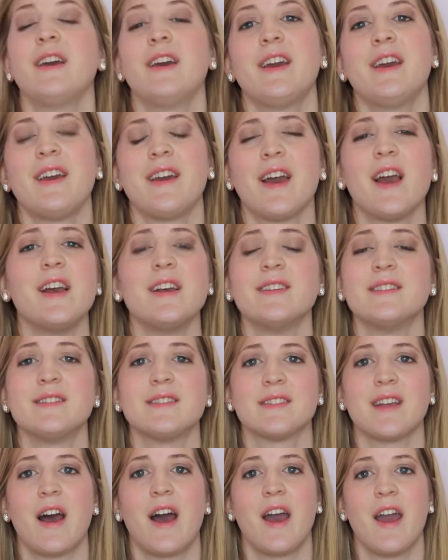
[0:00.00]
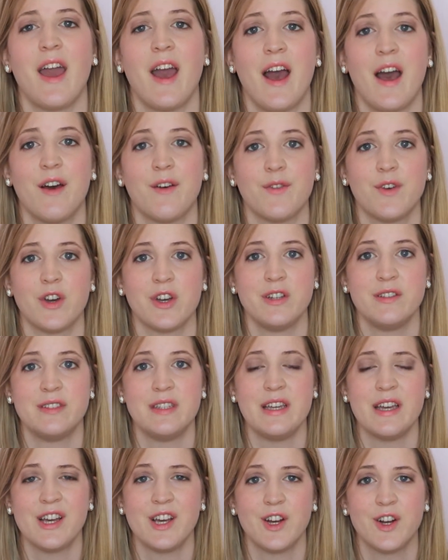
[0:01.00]
in case I have
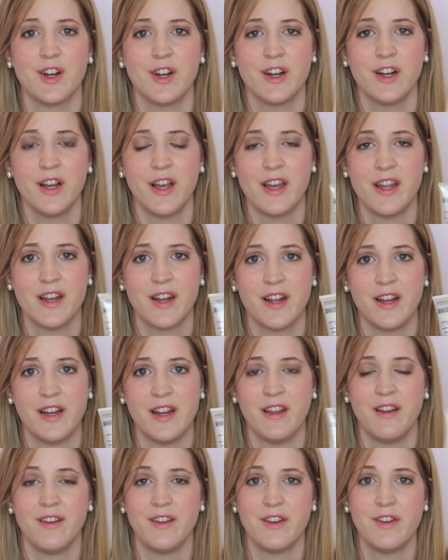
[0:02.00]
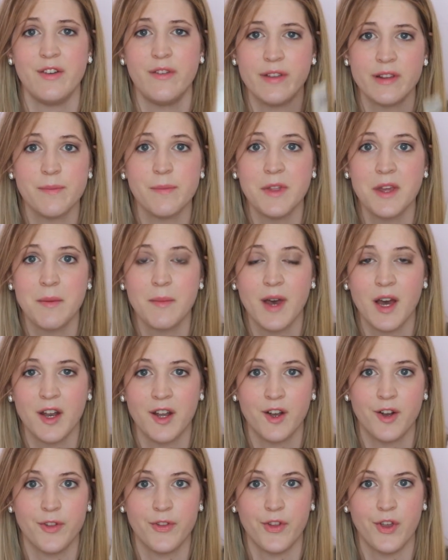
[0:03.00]
crazy hair and I need to do something about
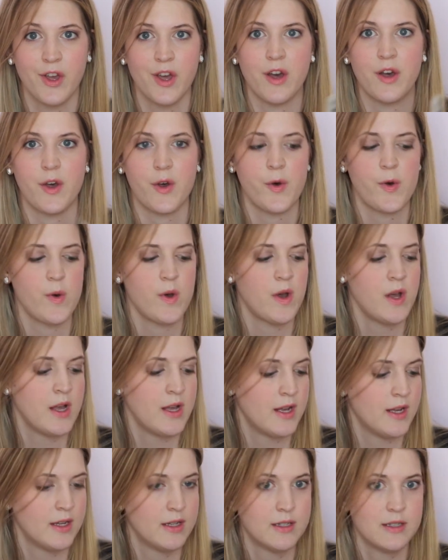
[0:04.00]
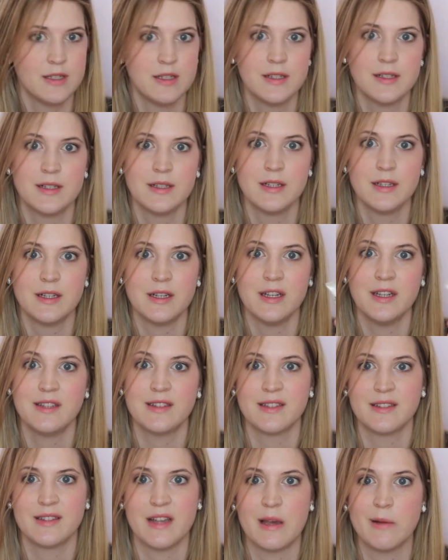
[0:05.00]
it on the go.
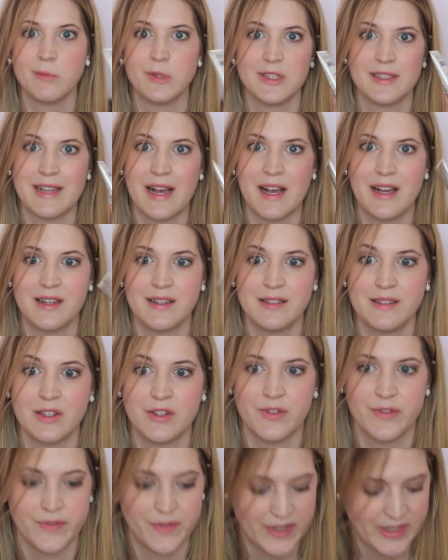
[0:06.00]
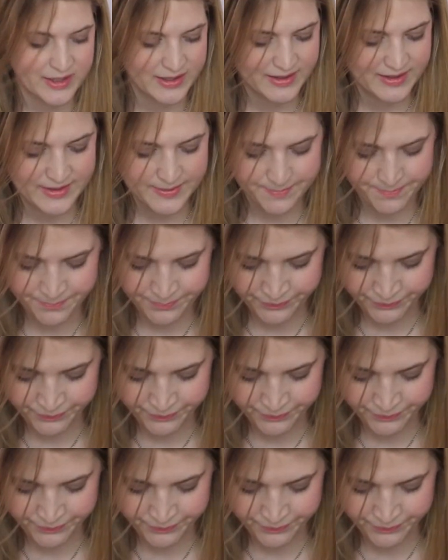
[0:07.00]
It's a sample size, so it fits.